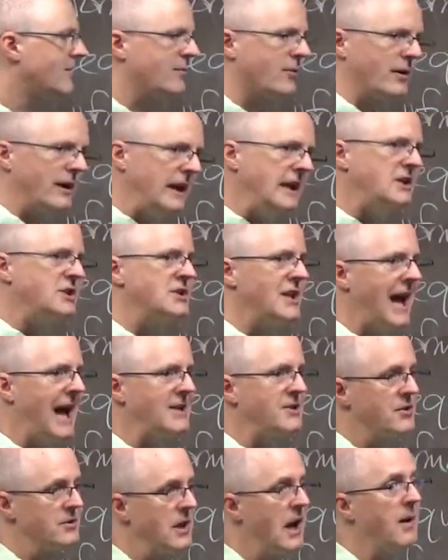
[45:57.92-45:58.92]
For each
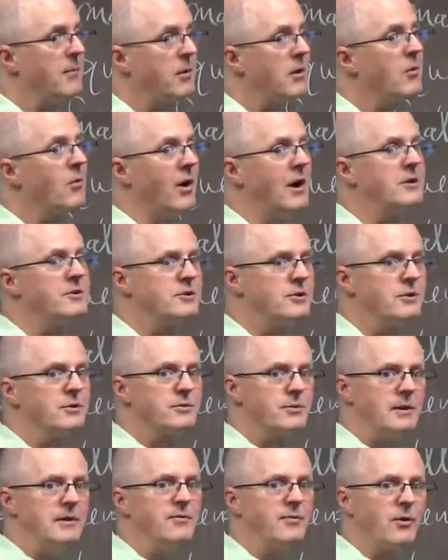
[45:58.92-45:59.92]
natural number, 1, 2, 3,